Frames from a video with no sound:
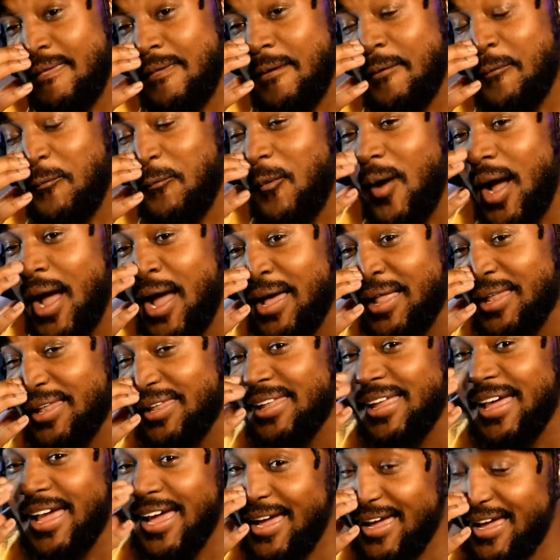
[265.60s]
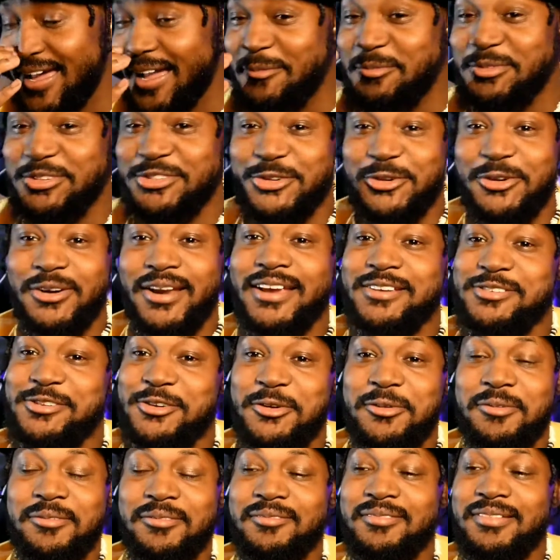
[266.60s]
while I'm sure that's
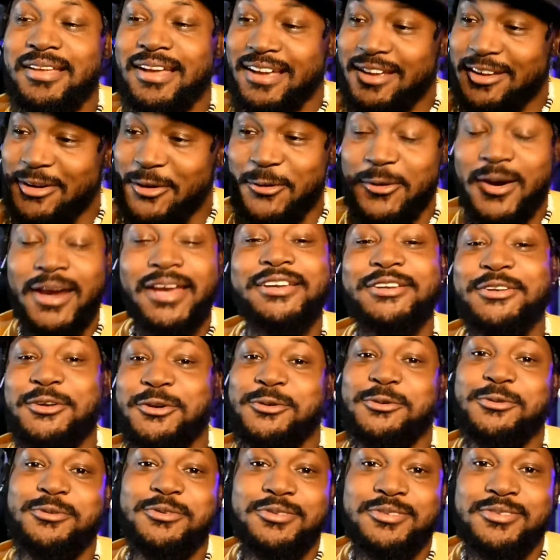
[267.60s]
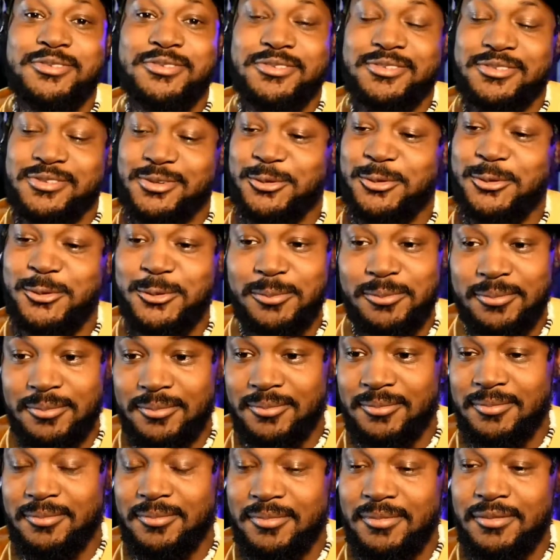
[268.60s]
great news to
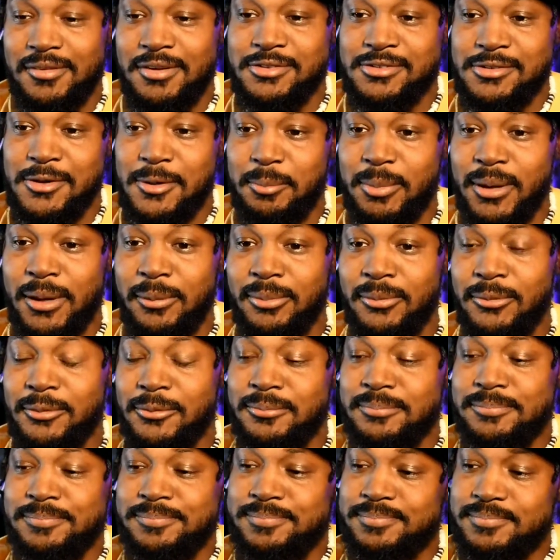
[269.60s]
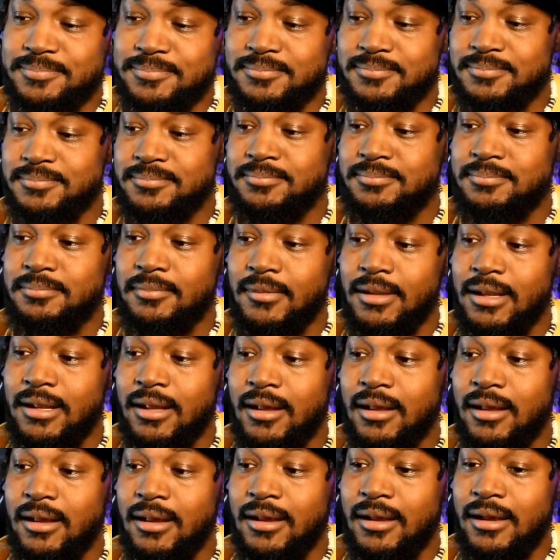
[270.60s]
some people,
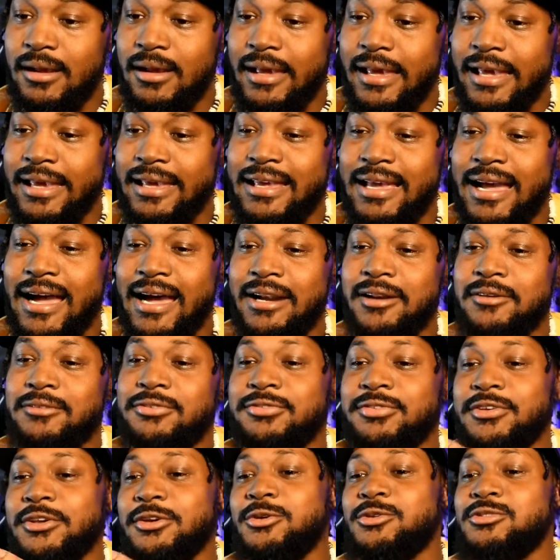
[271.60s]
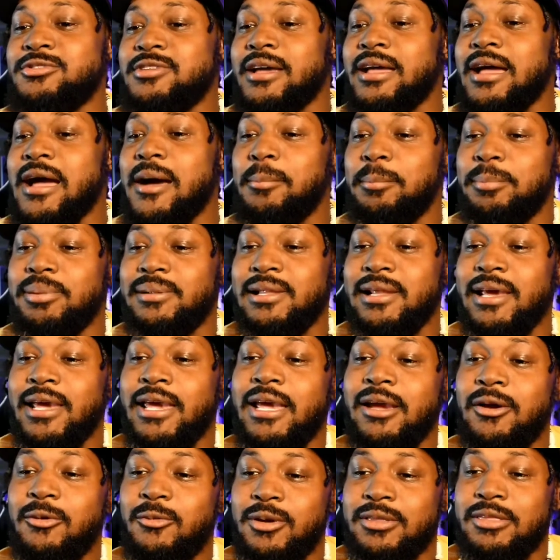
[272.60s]
it kind of feels like I'm
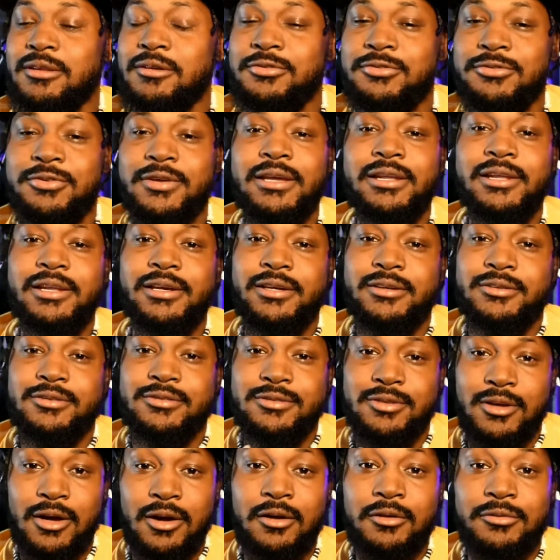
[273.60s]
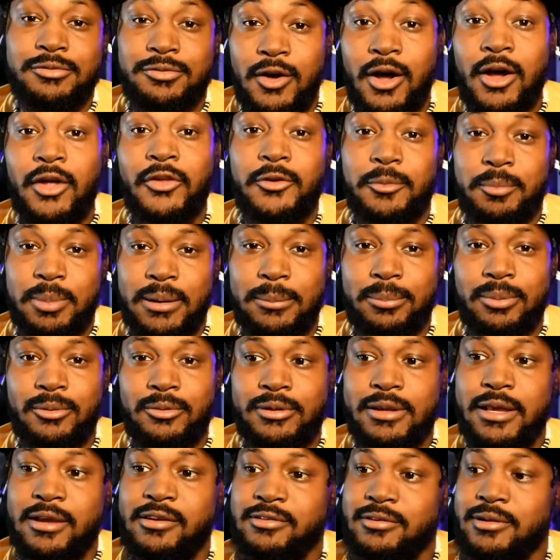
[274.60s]
playing with the feelings of other
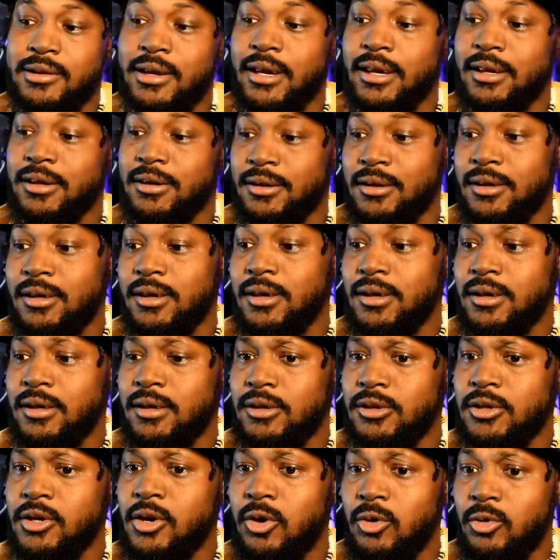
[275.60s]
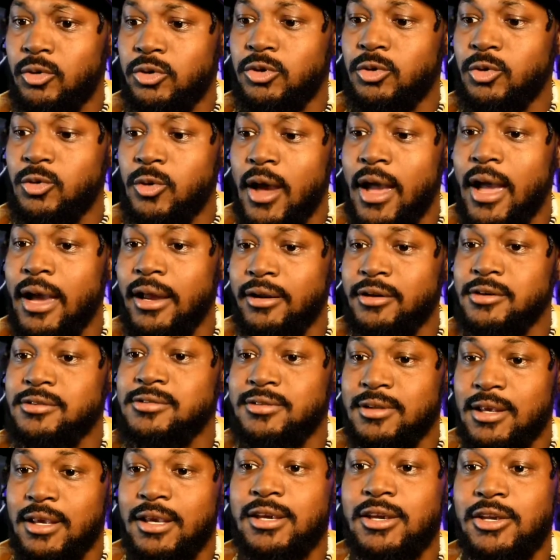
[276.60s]
people. That's like, yo, you had
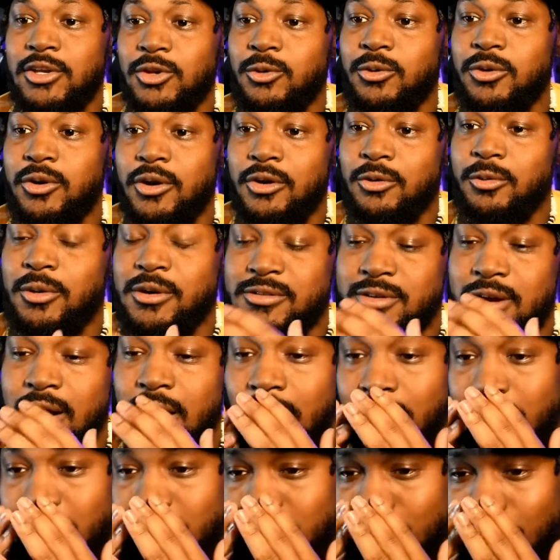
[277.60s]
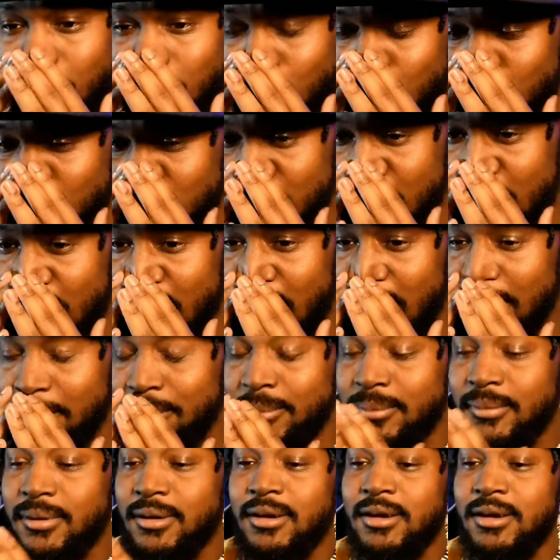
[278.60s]
us thinking you were going to retire this whole time,